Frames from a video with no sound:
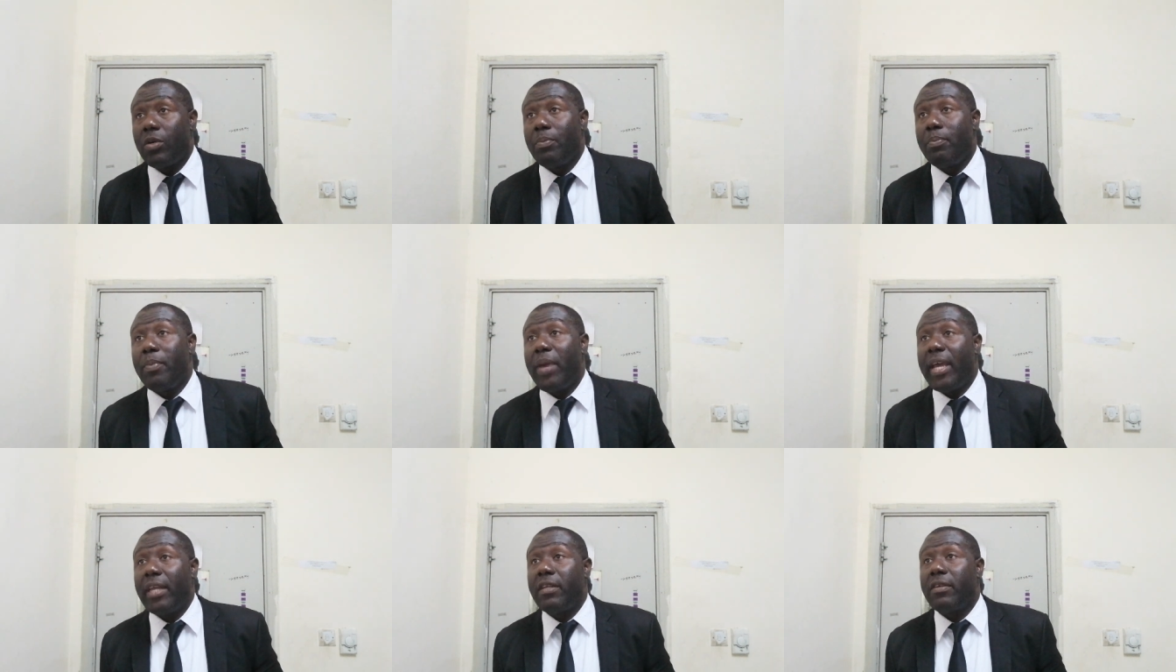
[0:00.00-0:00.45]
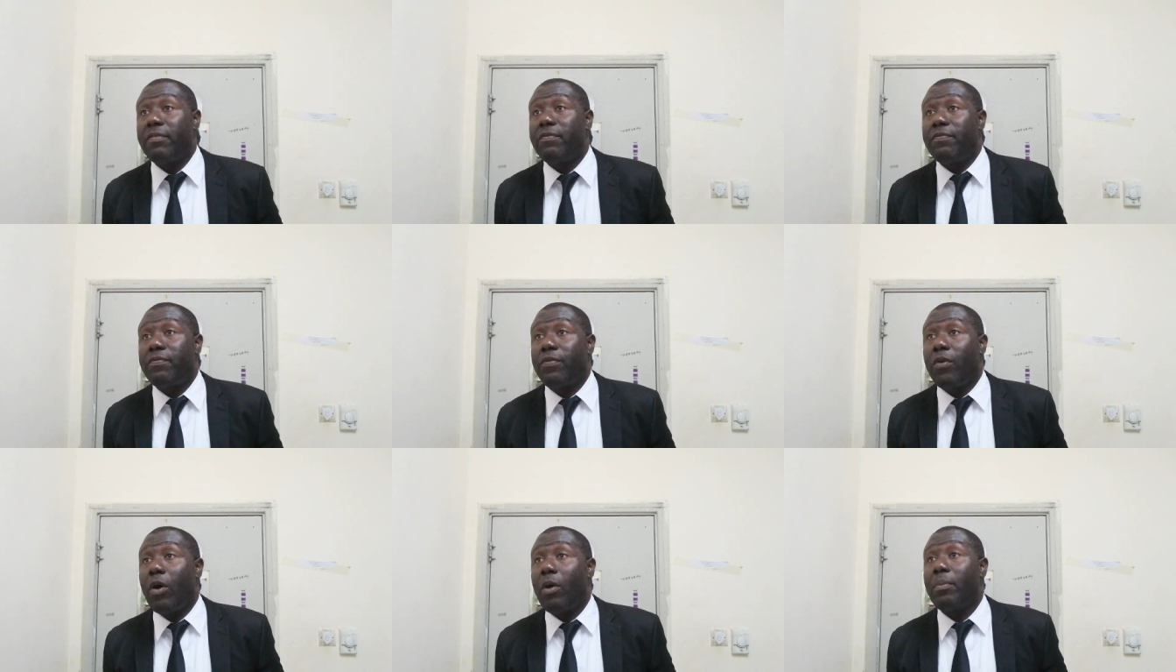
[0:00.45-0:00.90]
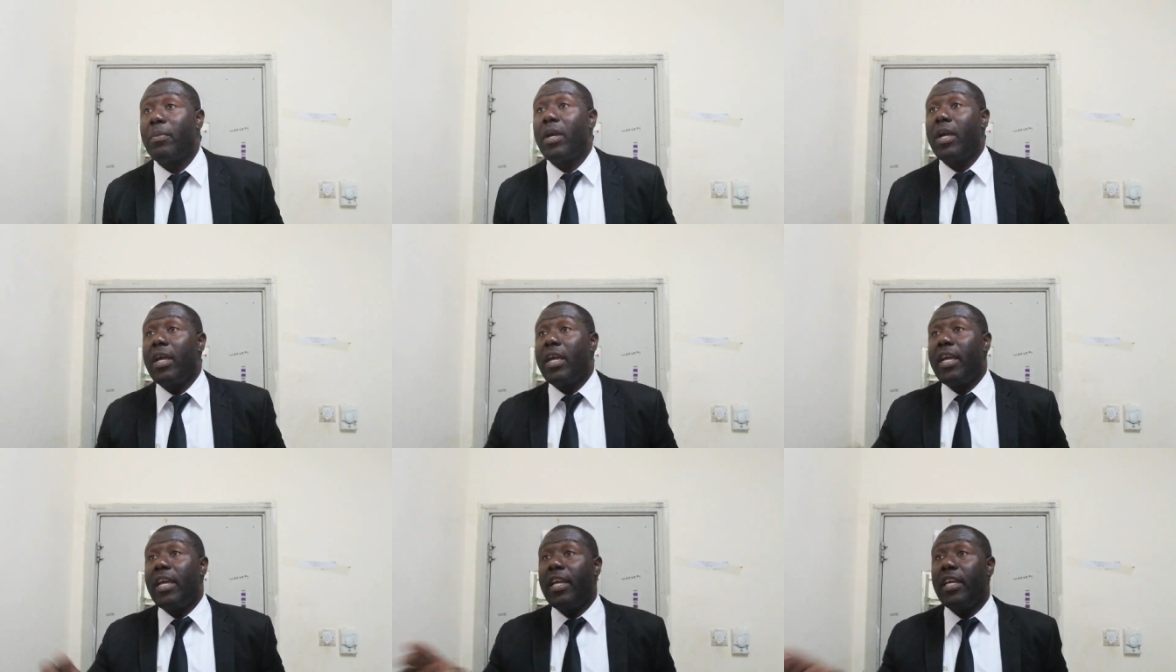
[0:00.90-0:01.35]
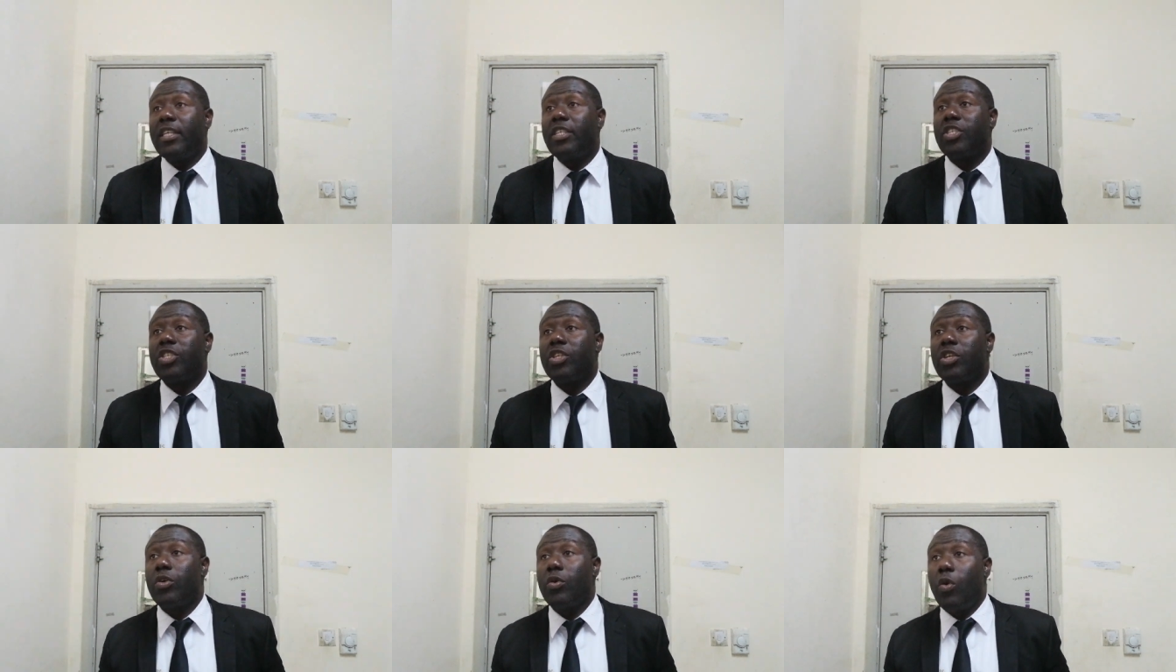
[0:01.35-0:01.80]
made from
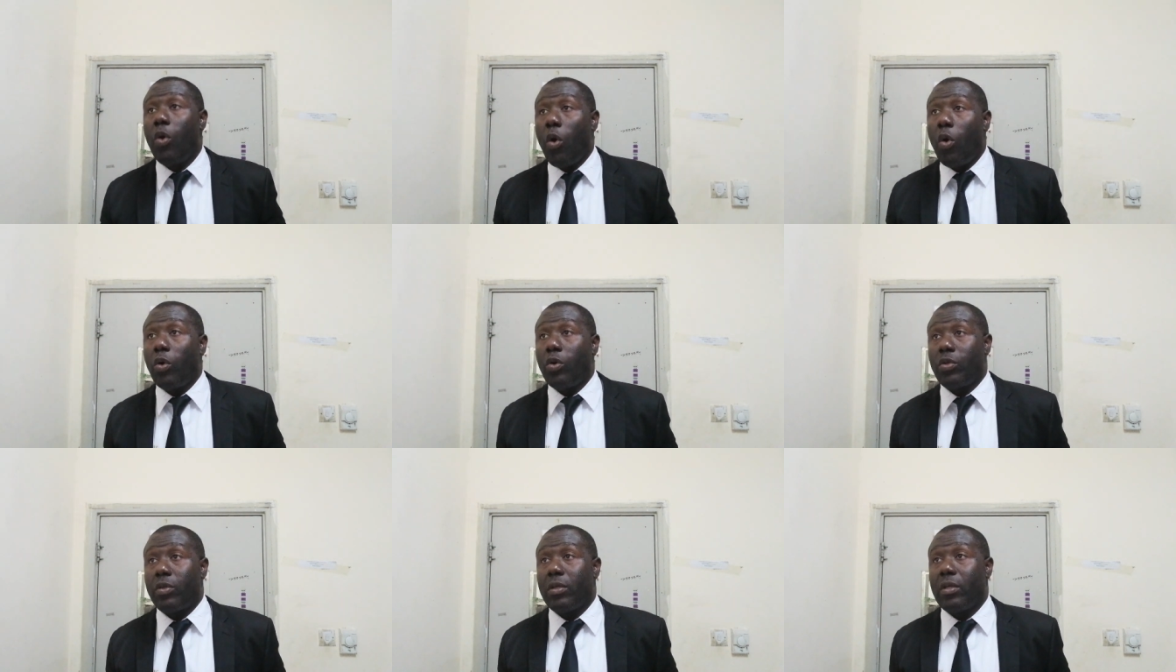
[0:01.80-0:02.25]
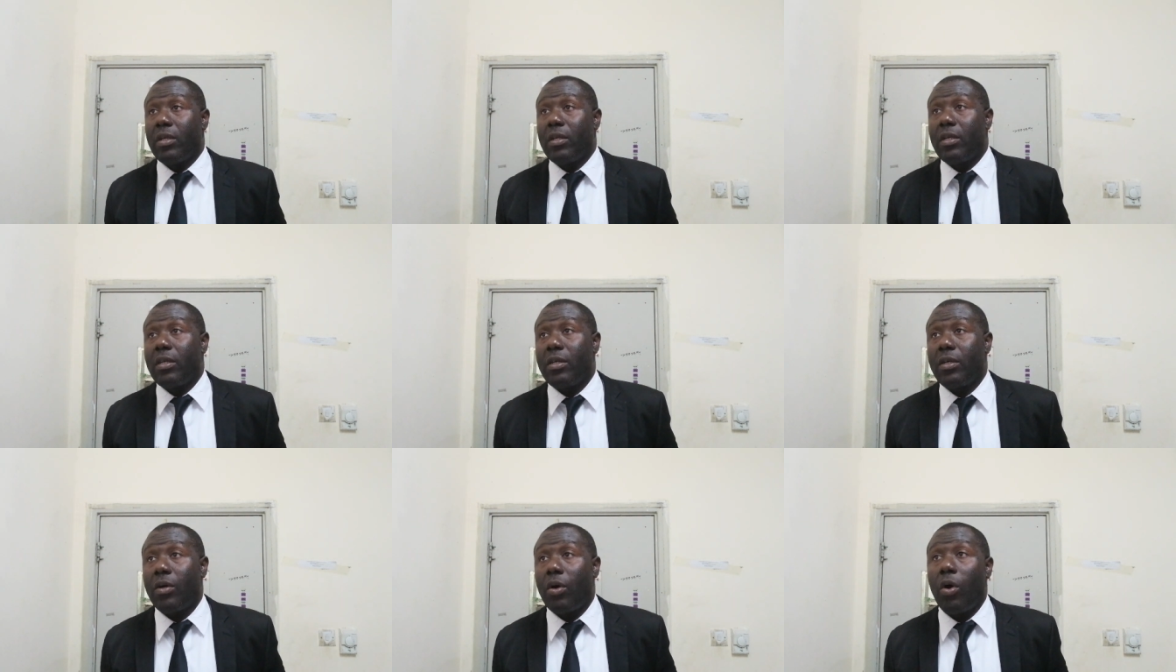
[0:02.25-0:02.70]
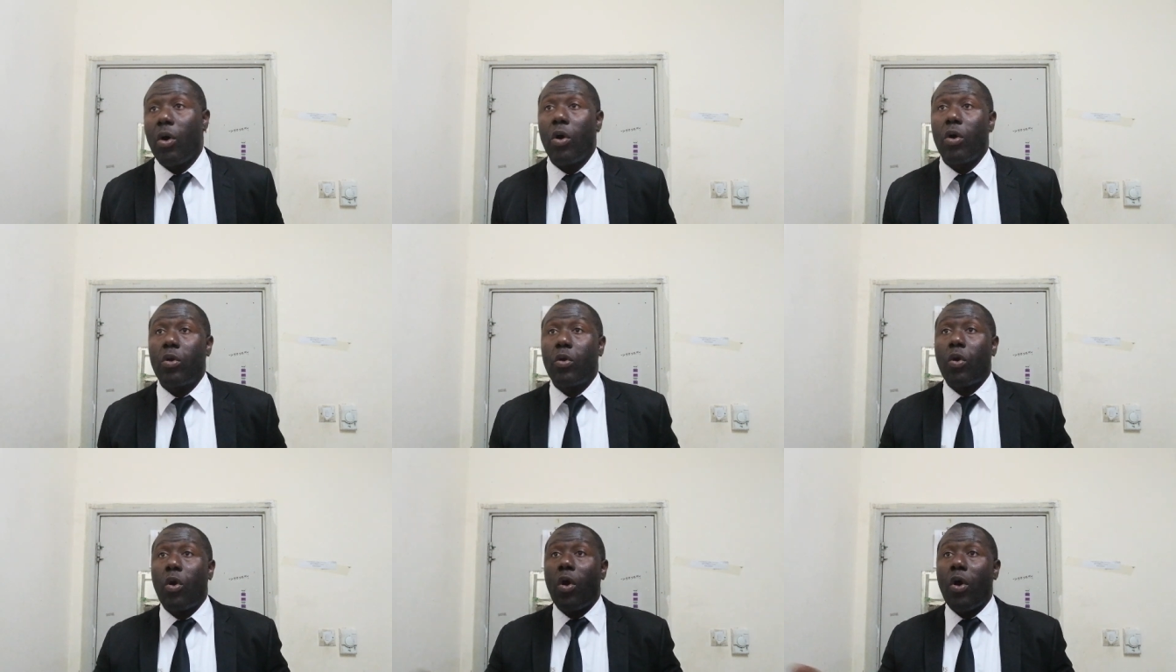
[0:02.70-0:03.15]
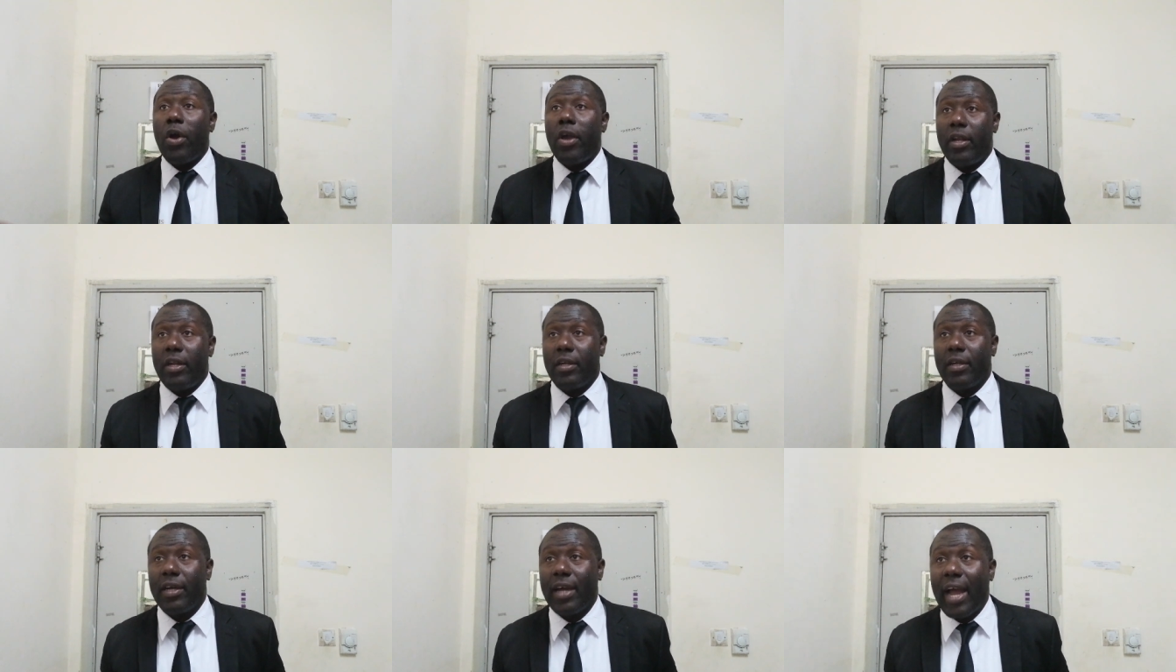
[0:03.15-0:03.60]
each roll or
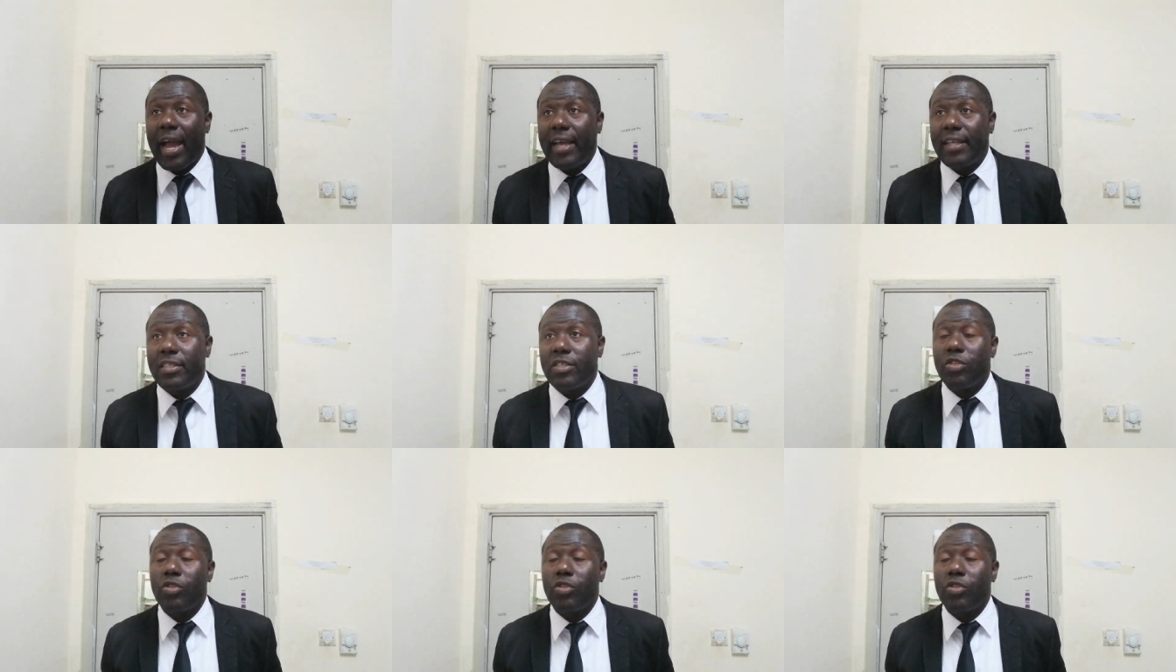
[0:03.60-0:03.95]
coil, right?